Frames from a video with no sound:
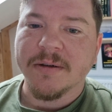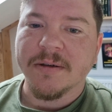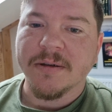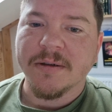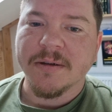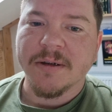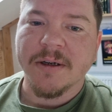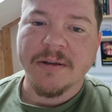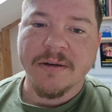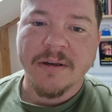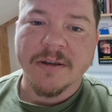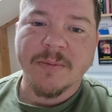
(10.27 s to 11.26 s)
I
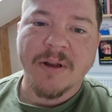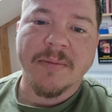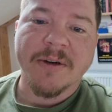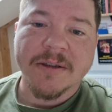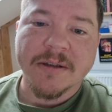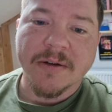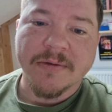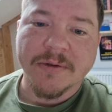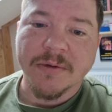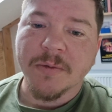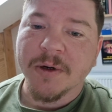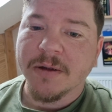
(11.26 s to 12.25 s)
didn't explain
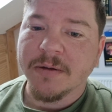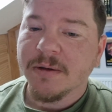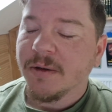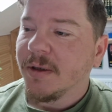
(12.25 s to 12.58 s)
myself too well